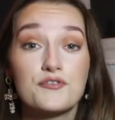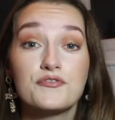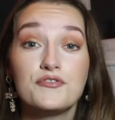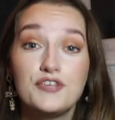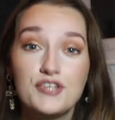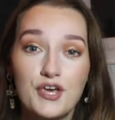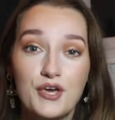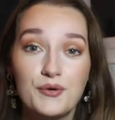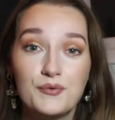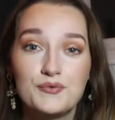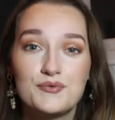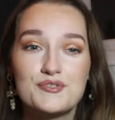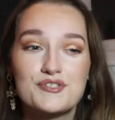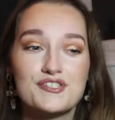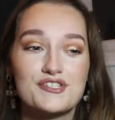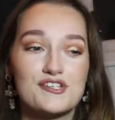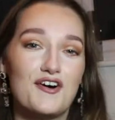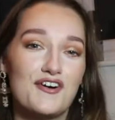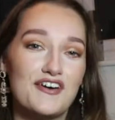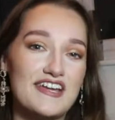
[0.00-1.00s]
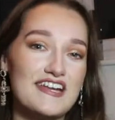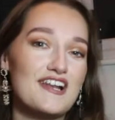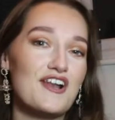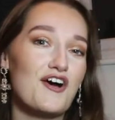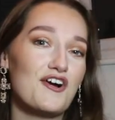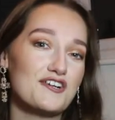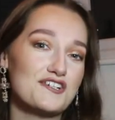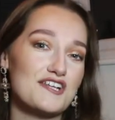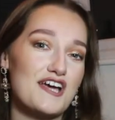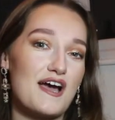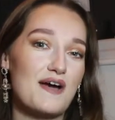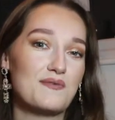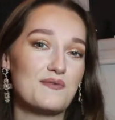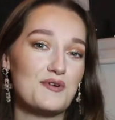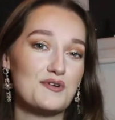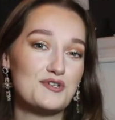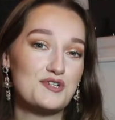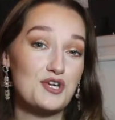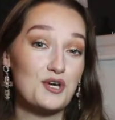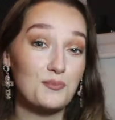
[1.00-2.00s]
if yous are in
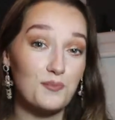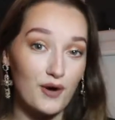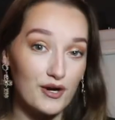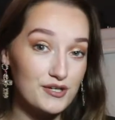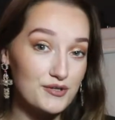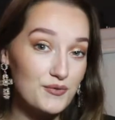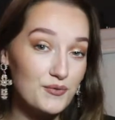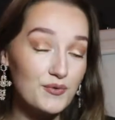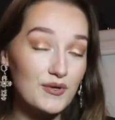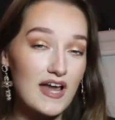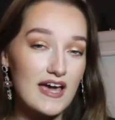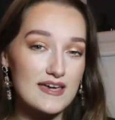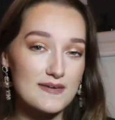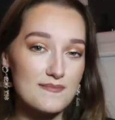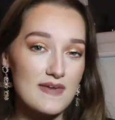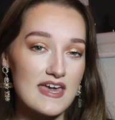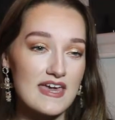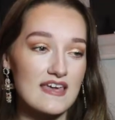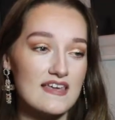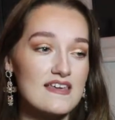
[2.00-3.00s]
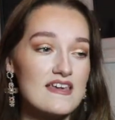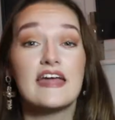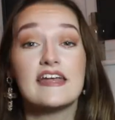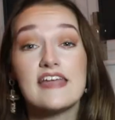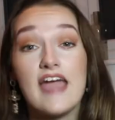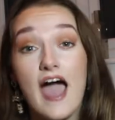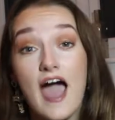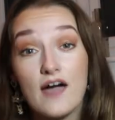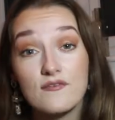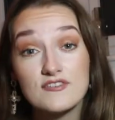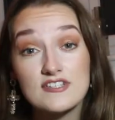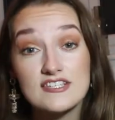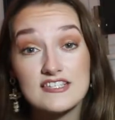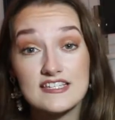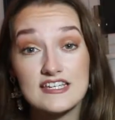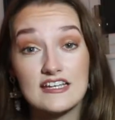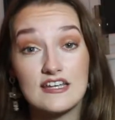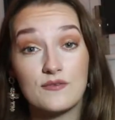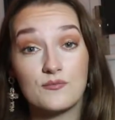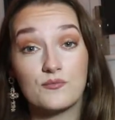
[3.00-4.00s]
lockdown 2.0 like me, and you haven't
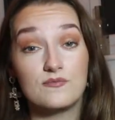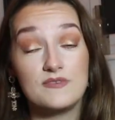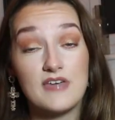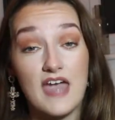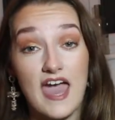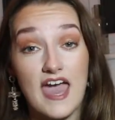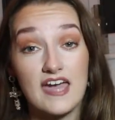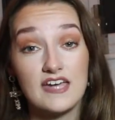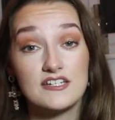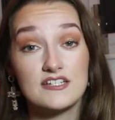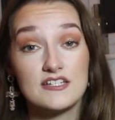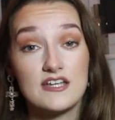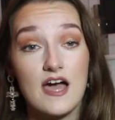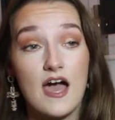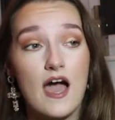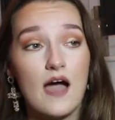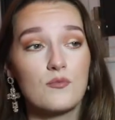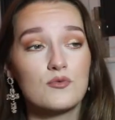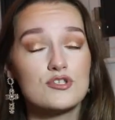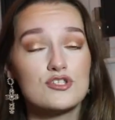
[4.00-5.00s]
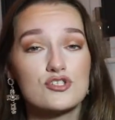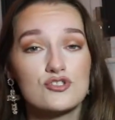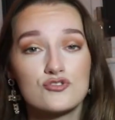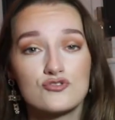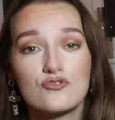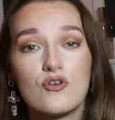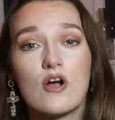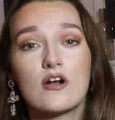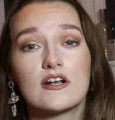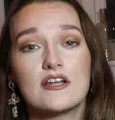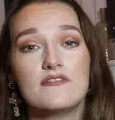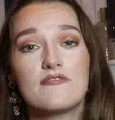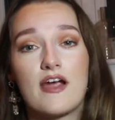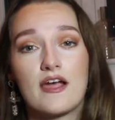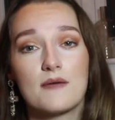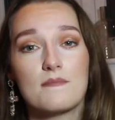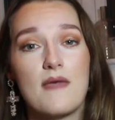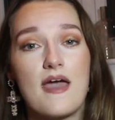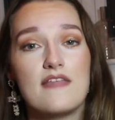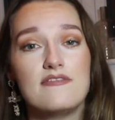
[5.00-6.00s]
seen it yet, I would strongly
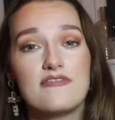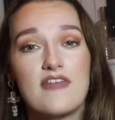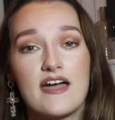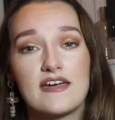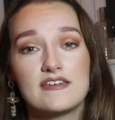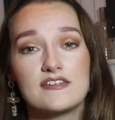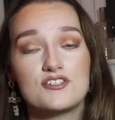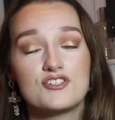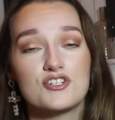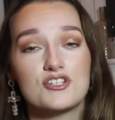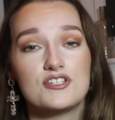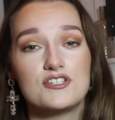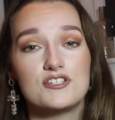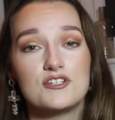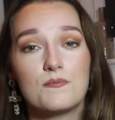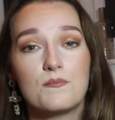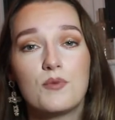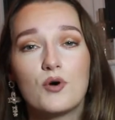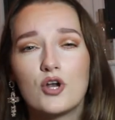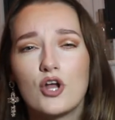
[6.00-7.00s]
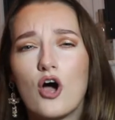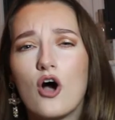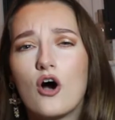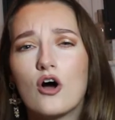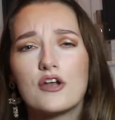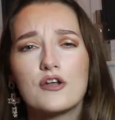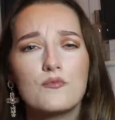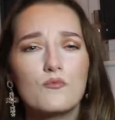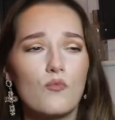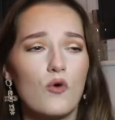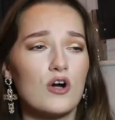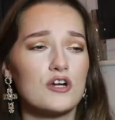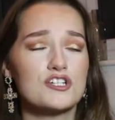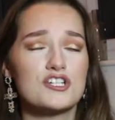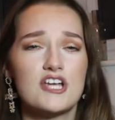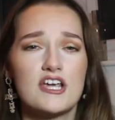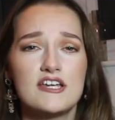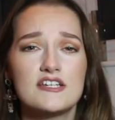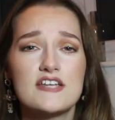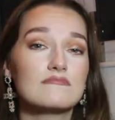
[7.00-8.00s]
recommend that you just put it on and watch
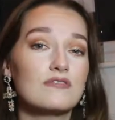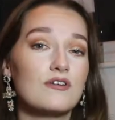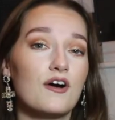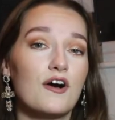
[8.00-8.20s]
it.